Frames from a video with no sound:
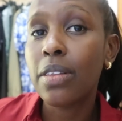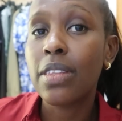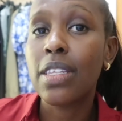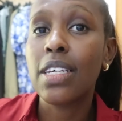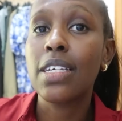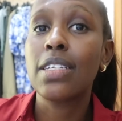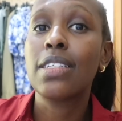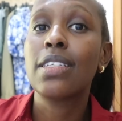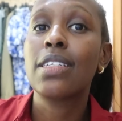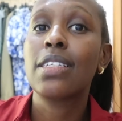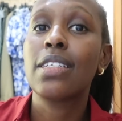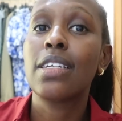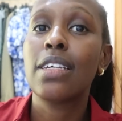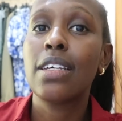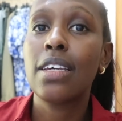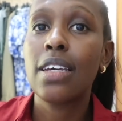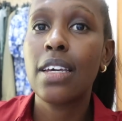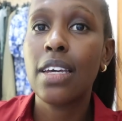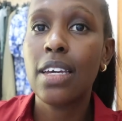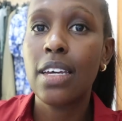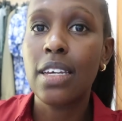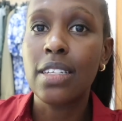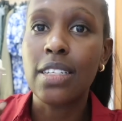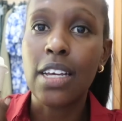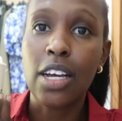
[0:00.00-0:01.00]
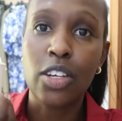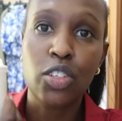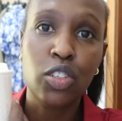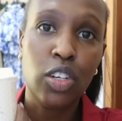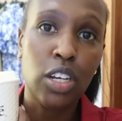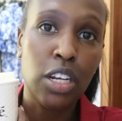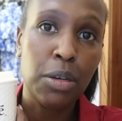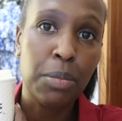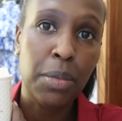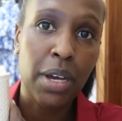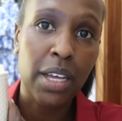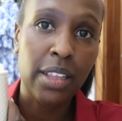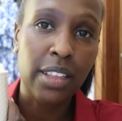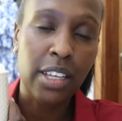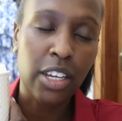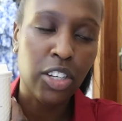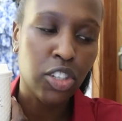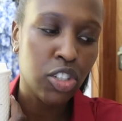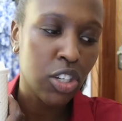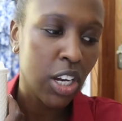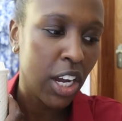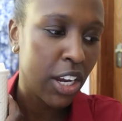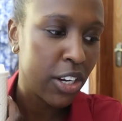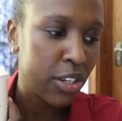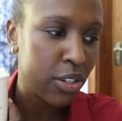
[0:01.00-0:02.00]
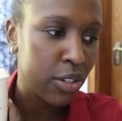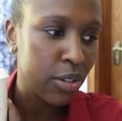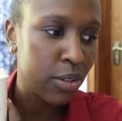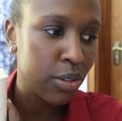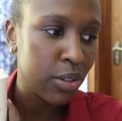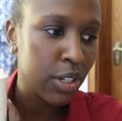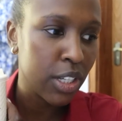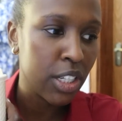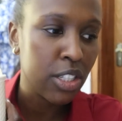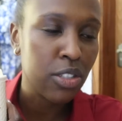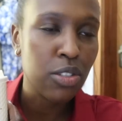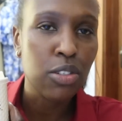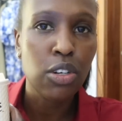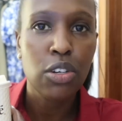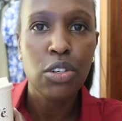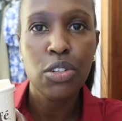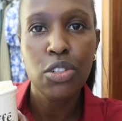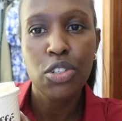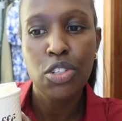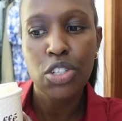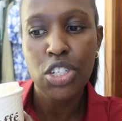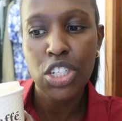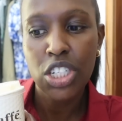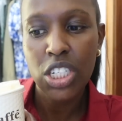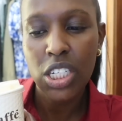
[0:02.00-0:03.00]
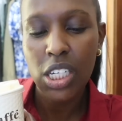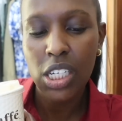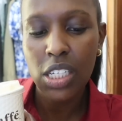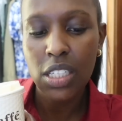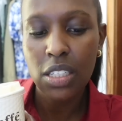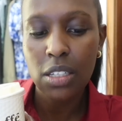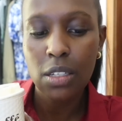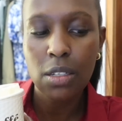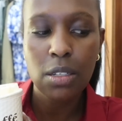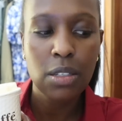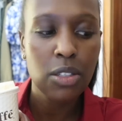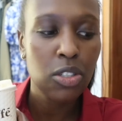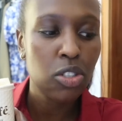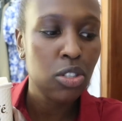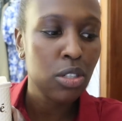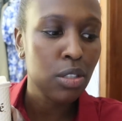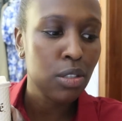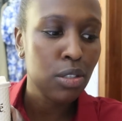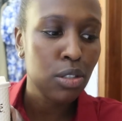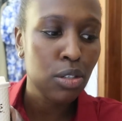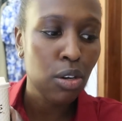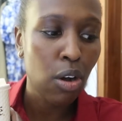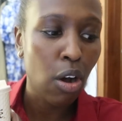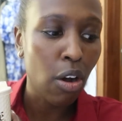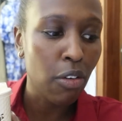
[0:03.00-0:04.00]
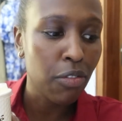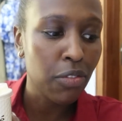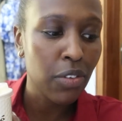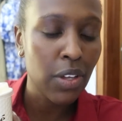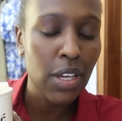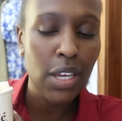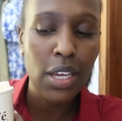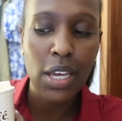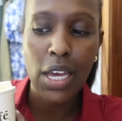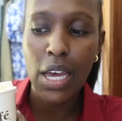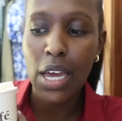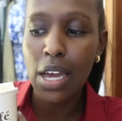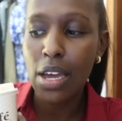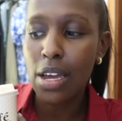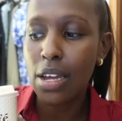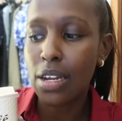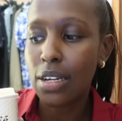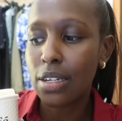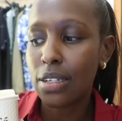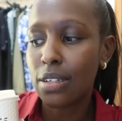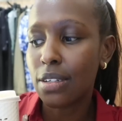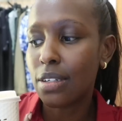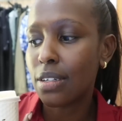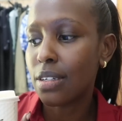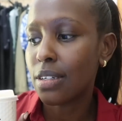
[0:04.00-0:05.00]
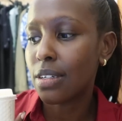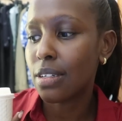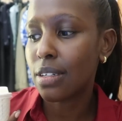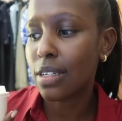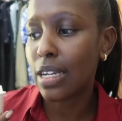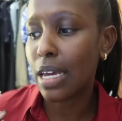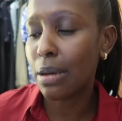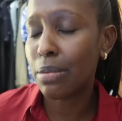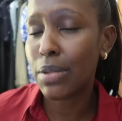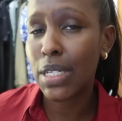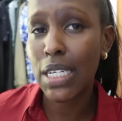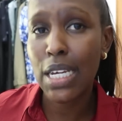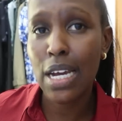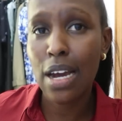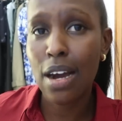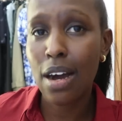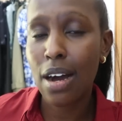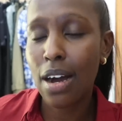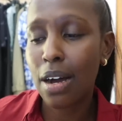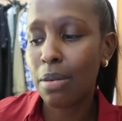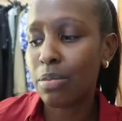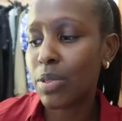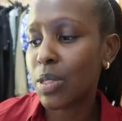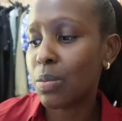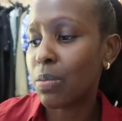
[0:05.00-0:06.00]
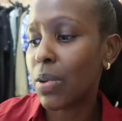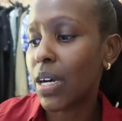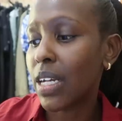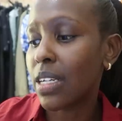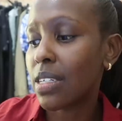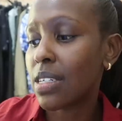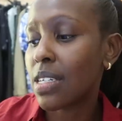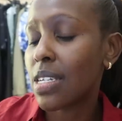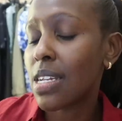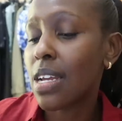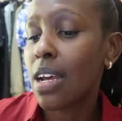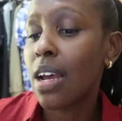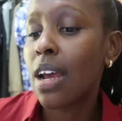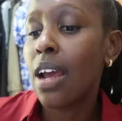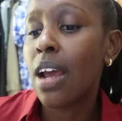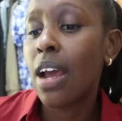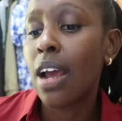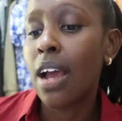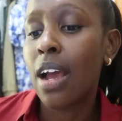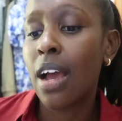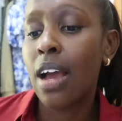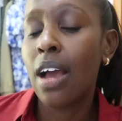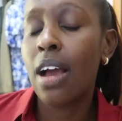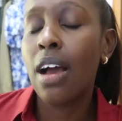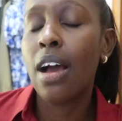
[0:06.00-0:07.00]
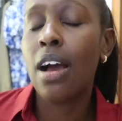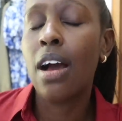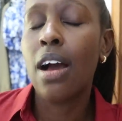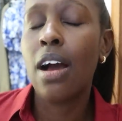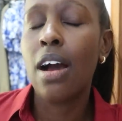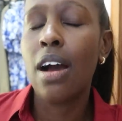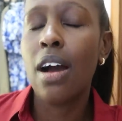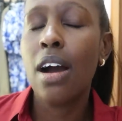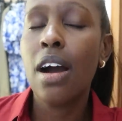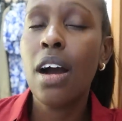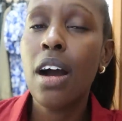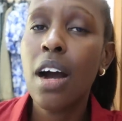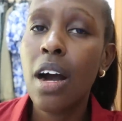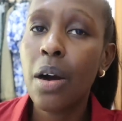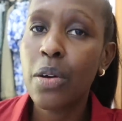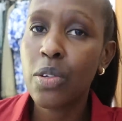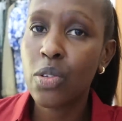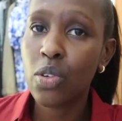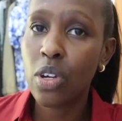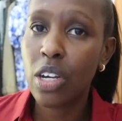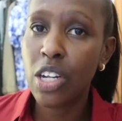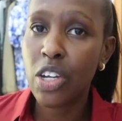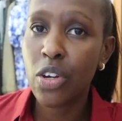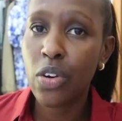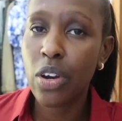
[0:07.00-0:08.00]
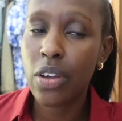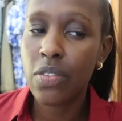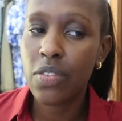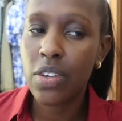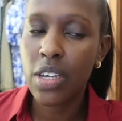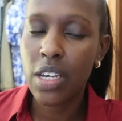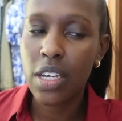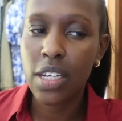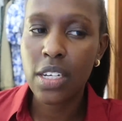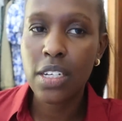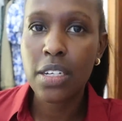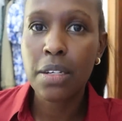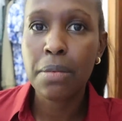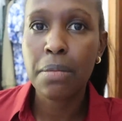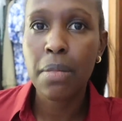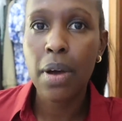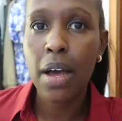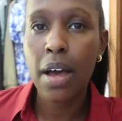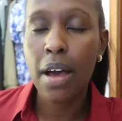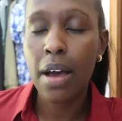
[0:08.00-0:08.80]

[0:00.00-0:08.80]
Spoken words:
This is actually my lunch. I know it is not nutritious, it is just coffee and empty carbs, but I was really craving it.